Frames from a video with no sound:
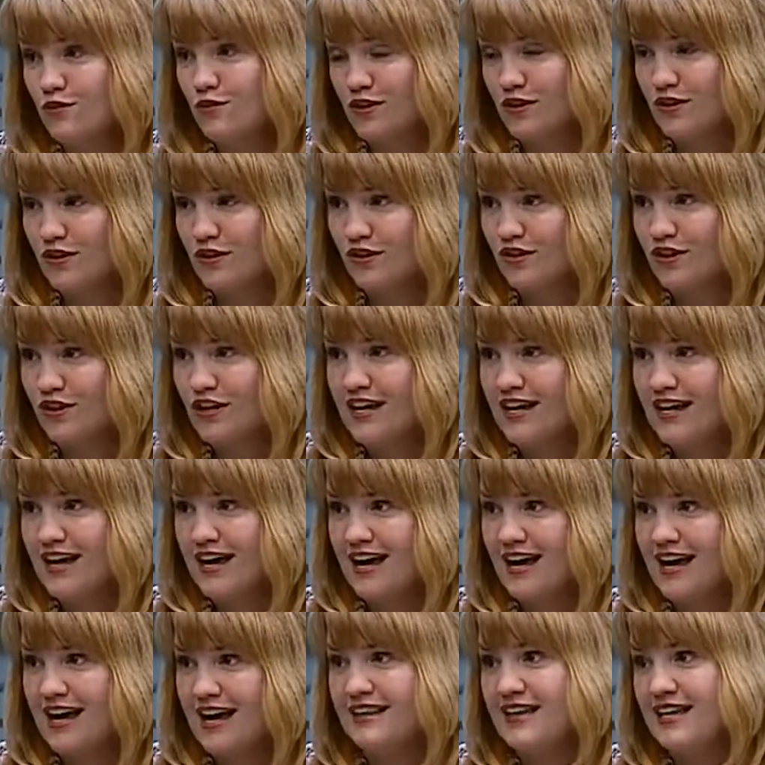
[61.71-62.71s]
lawyer,
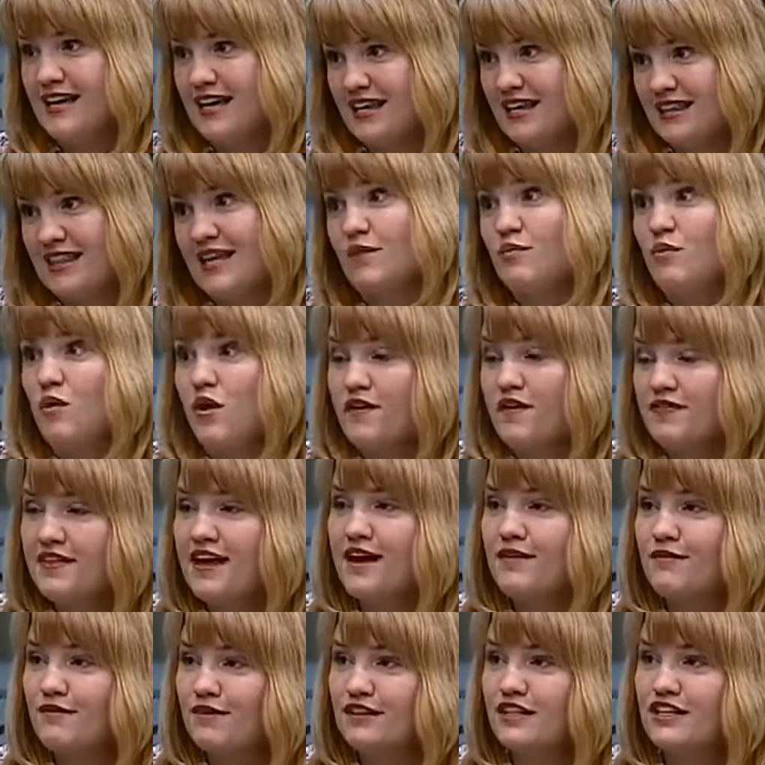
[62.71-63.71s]
and they
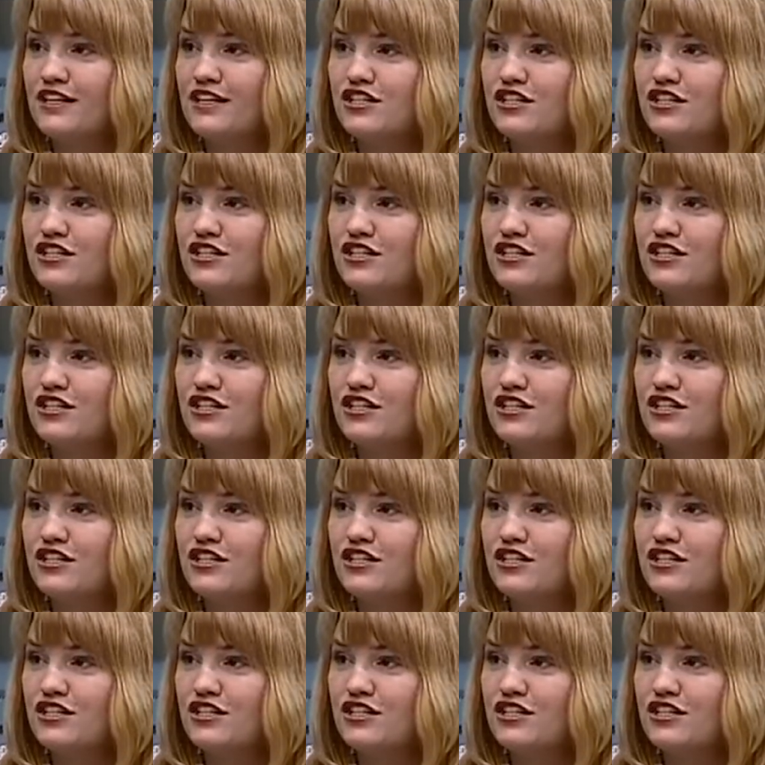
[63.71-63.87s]
want that